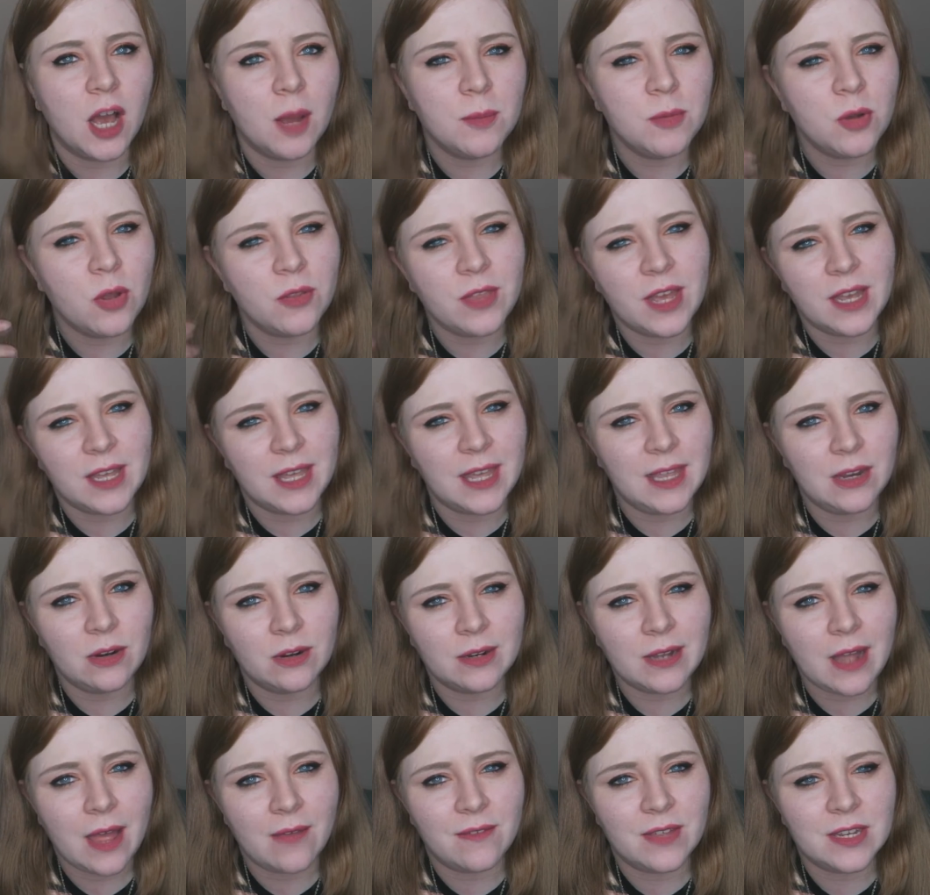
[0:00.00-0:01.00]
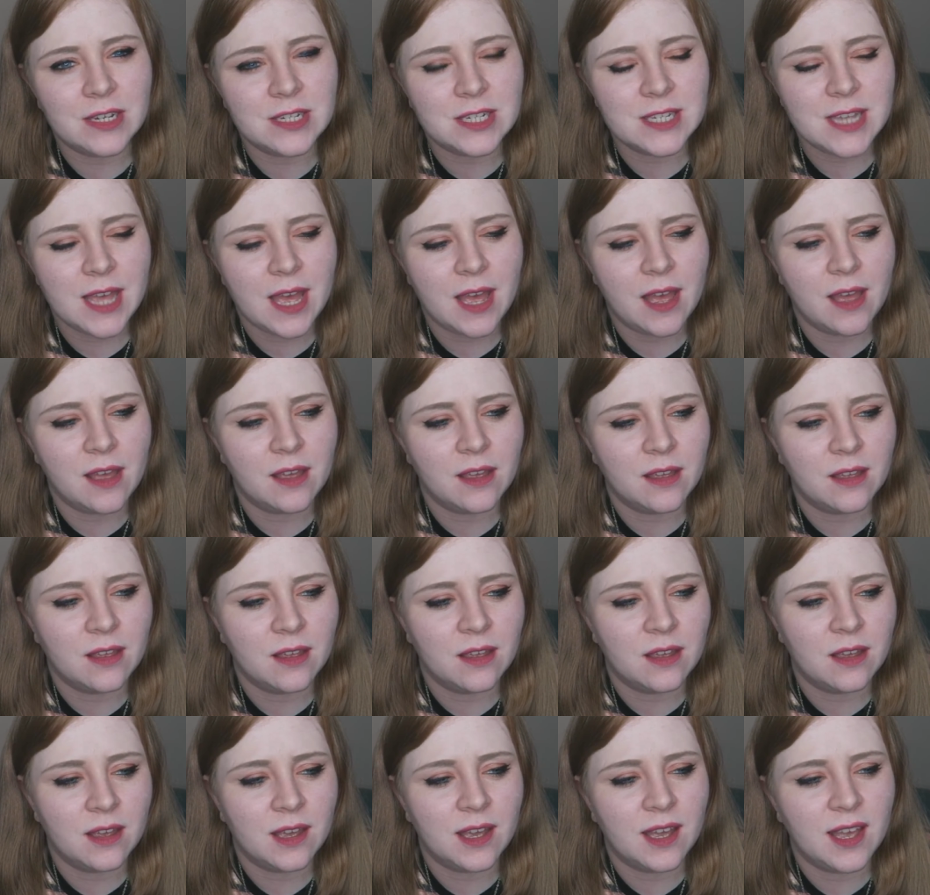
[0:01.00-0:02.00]
I'm not that keen on lavender,
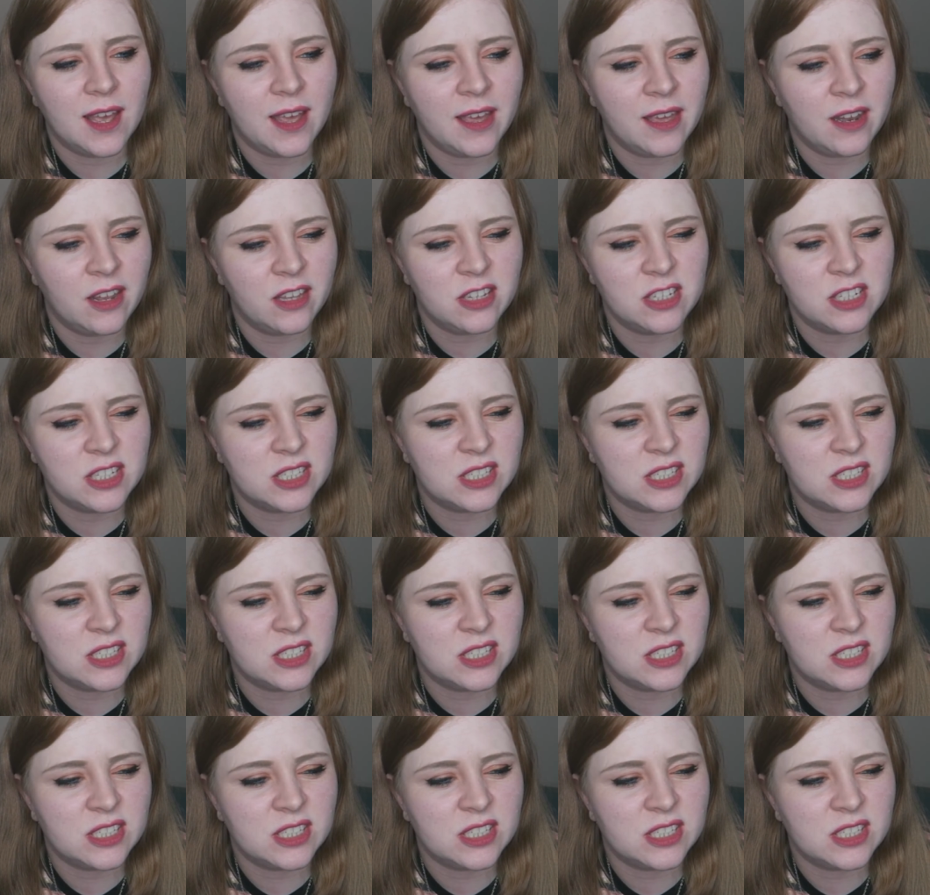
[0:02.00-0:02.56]
and